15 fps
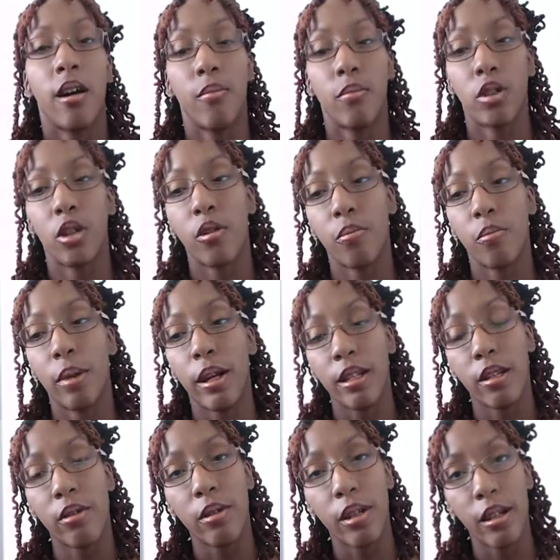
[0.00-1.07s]
Certain
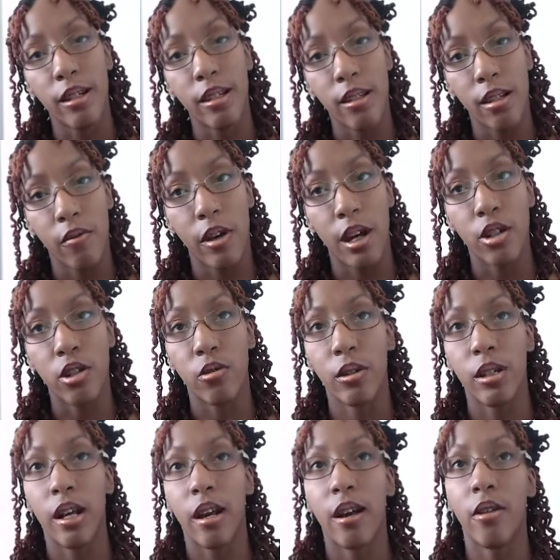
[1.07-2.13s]
bacteria that's in the vaginal
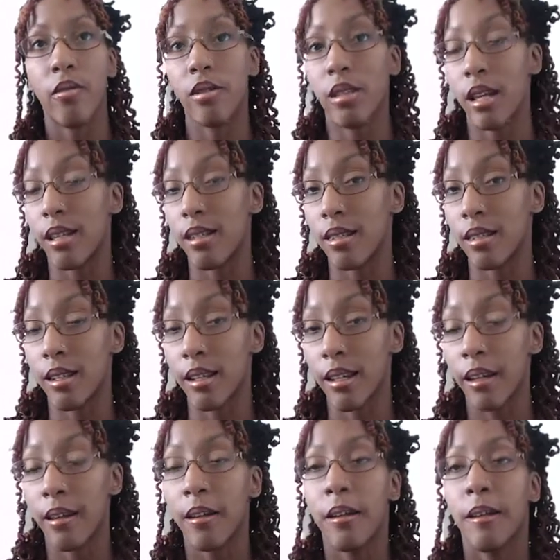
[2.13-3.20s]
canal is
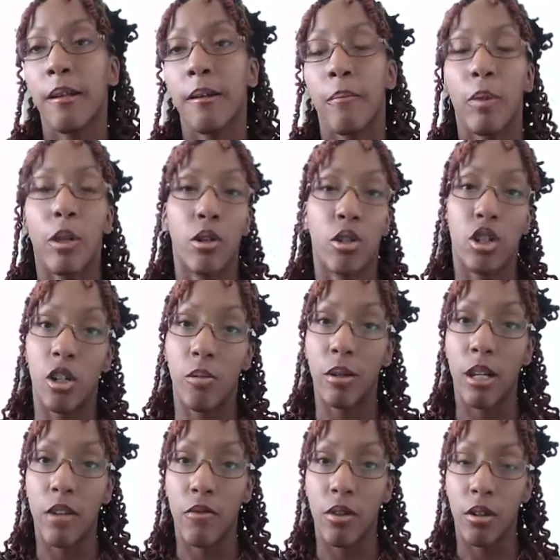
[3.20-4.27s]
acidic. There should
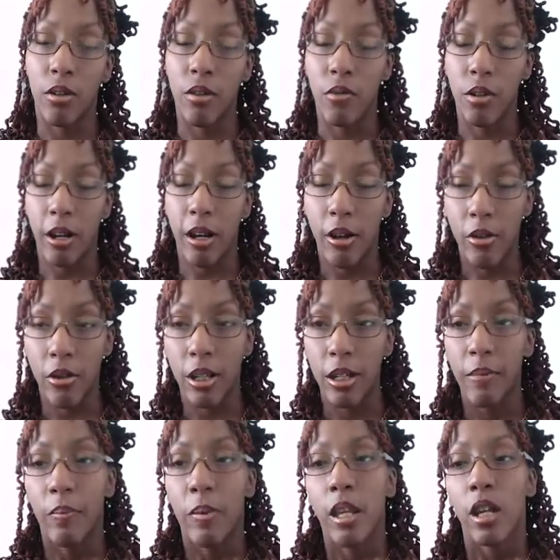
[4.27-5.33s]
be if you're
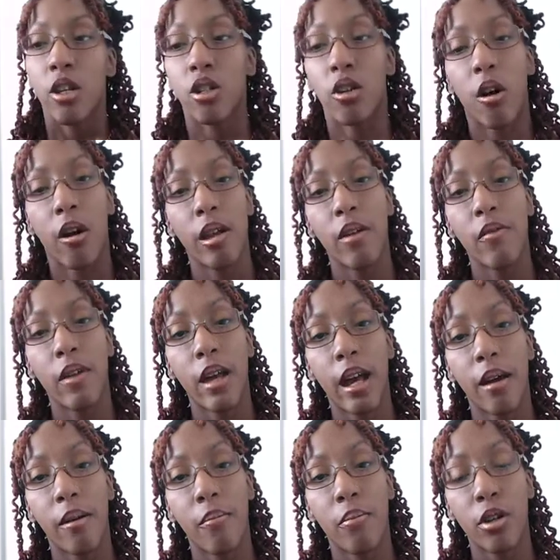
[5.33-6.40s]
healthy. So all of
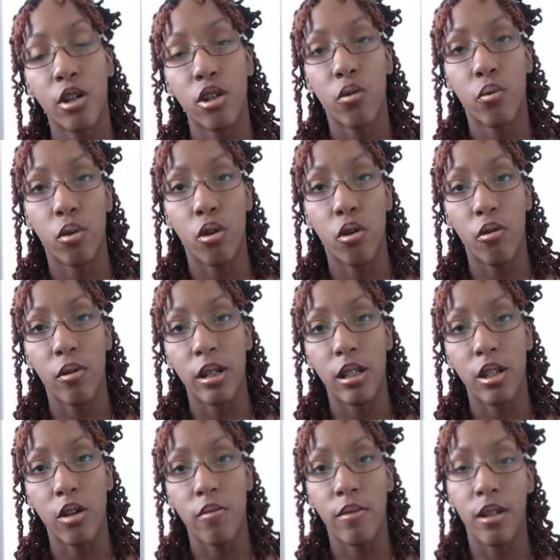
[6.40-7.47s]
that plays a role in
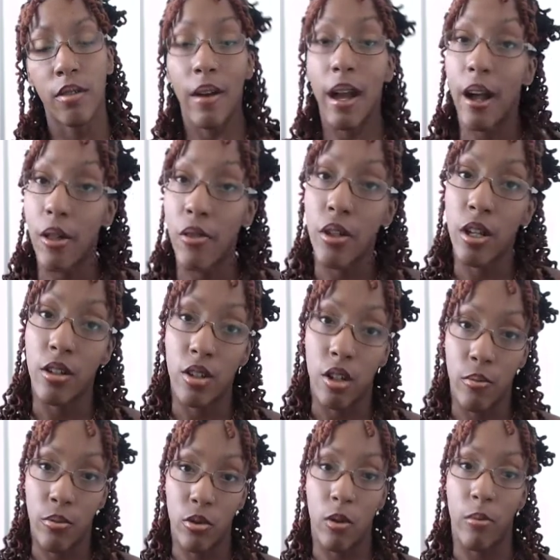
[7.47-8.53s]
terms of how things are
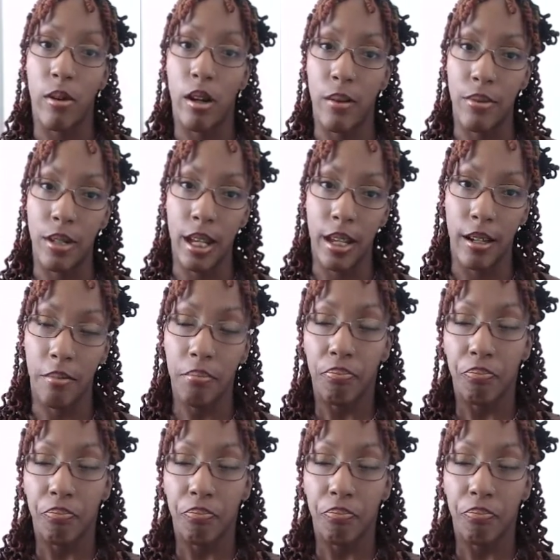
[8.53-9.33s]
absorbed and uptaken.